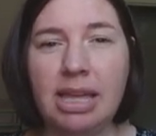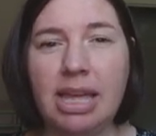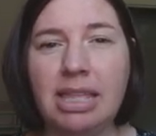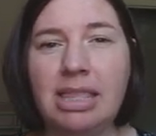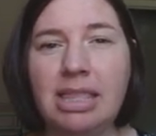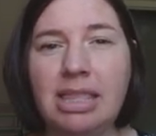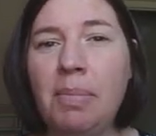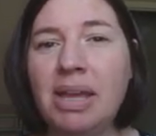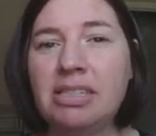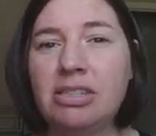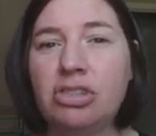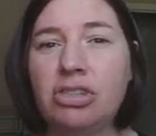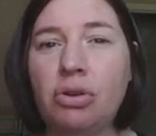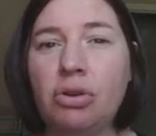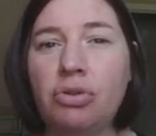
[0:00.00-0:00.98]
And that makes
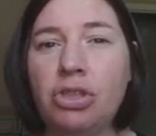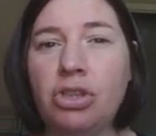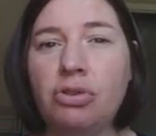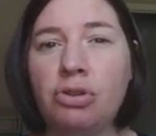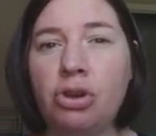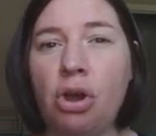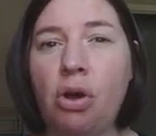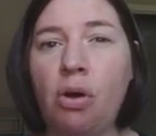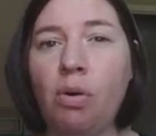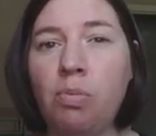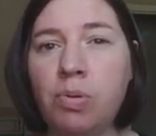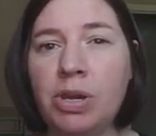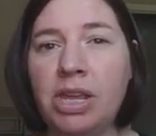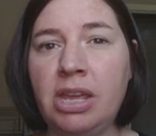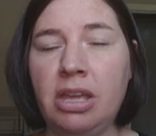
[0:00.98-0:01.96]
so that you can
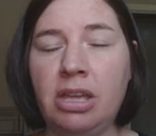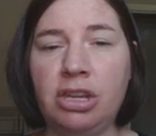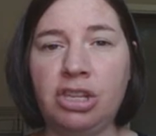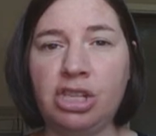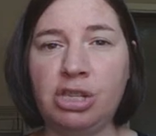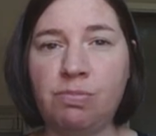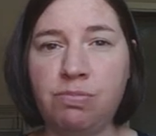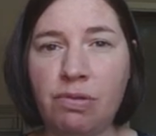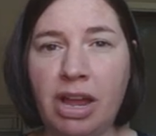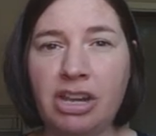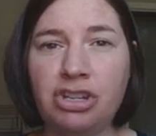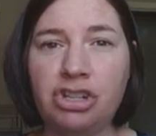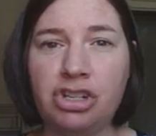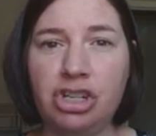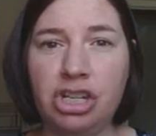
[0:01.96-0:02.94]
open it in a
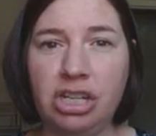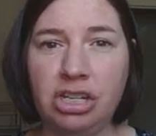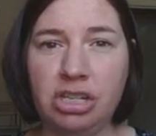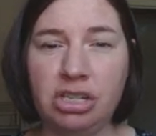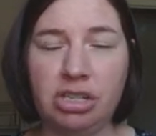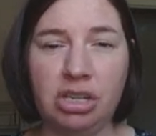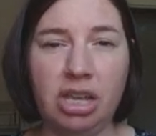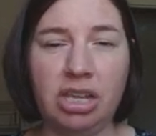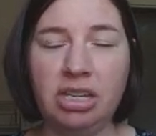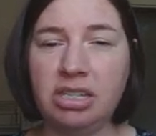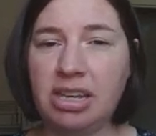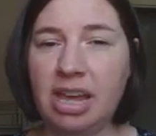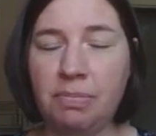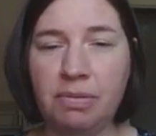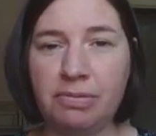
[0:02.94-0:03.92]
spreadsheet, any
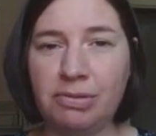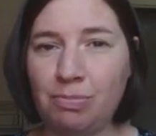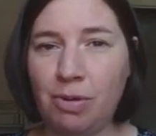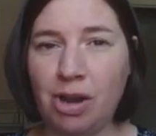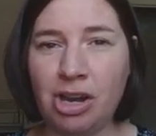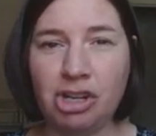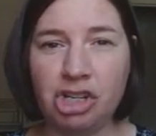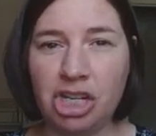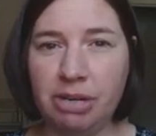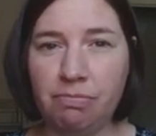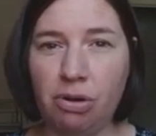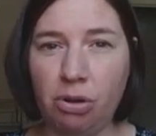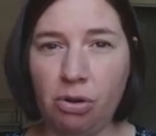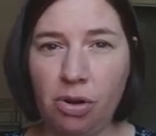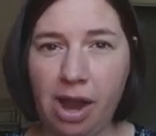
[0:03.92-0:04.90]
type of spreadsheet
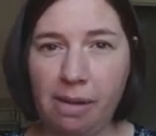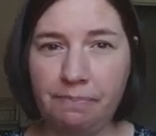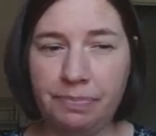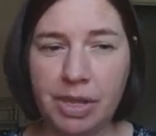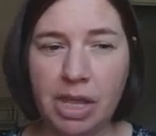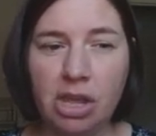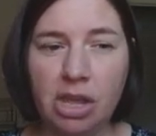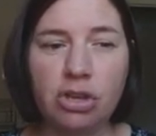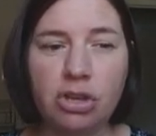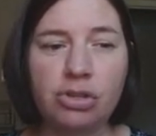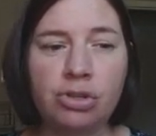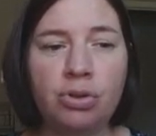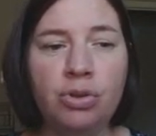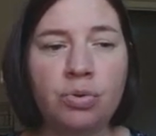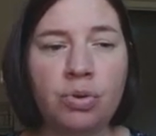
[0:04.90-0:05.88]
program.
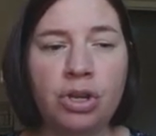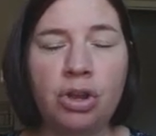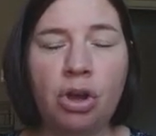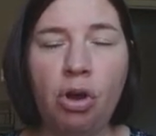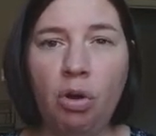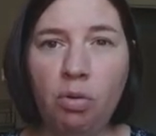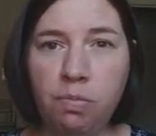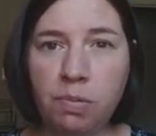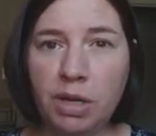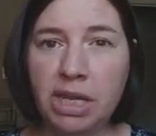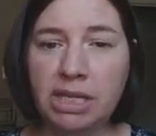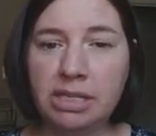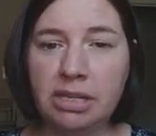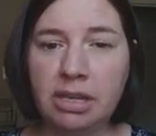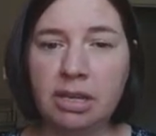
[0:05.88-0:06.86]
So you can open a
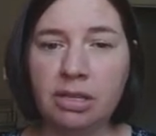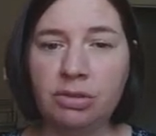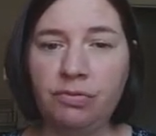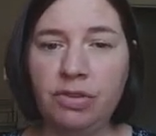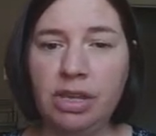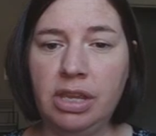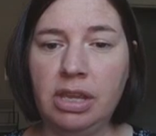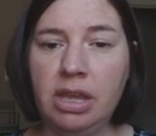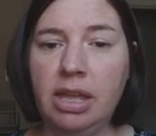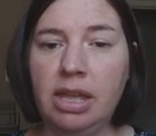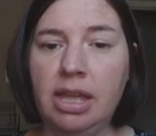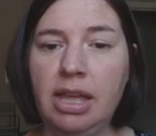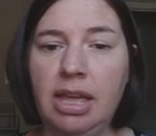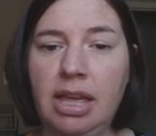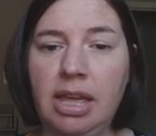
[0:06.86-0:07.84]
CSV,
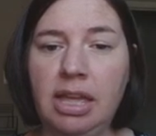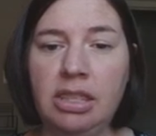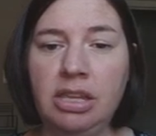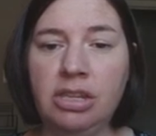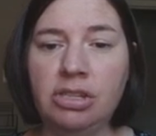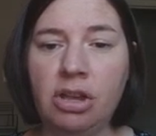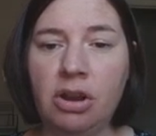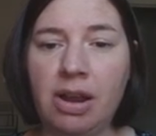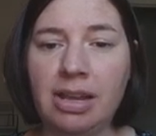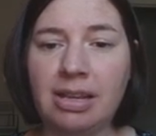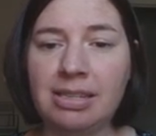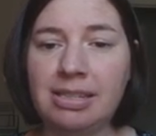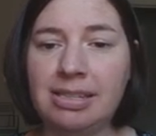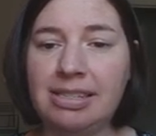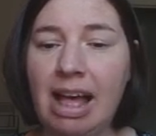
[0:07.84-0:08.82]
and these are
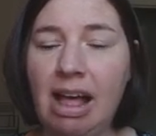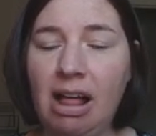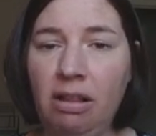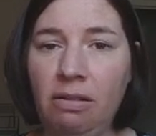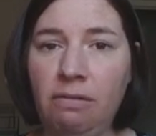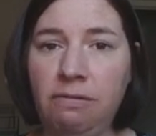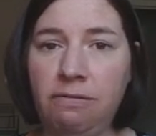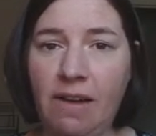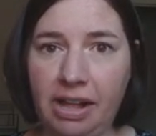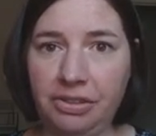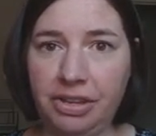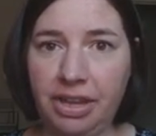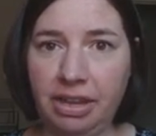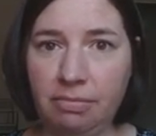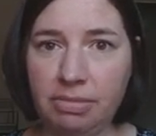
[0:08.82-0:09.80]
Excel
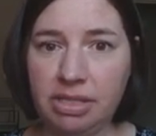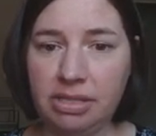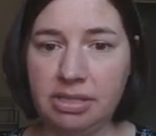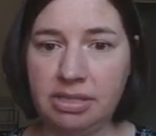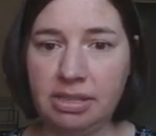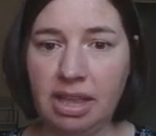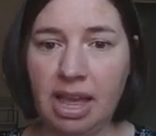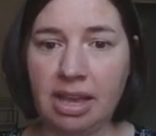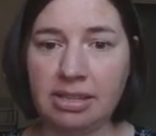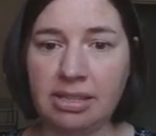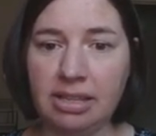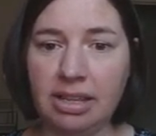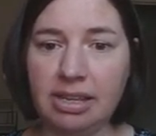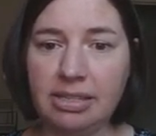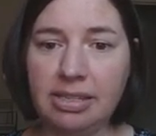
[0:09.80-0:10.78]
file names,
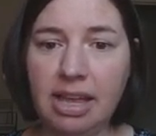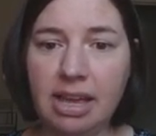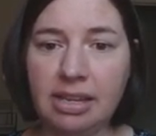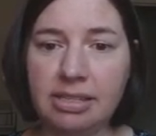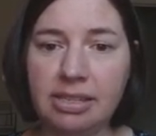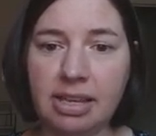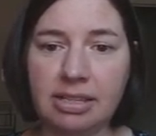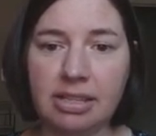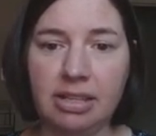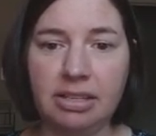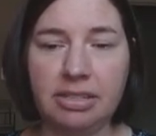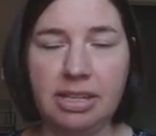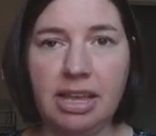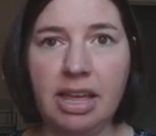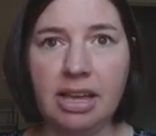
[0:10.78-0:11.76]
XLSX,
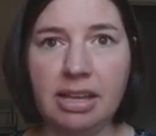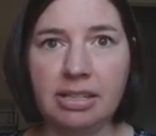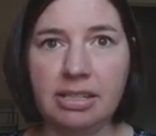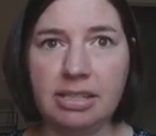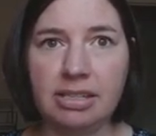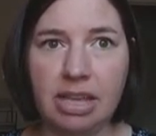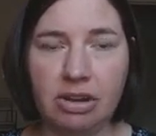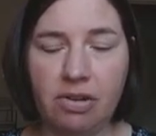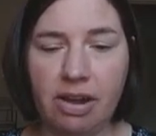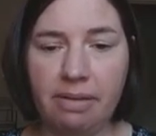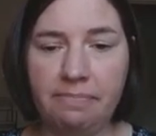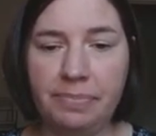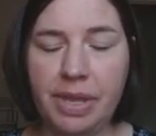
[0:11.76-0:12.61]
XLTX, etc.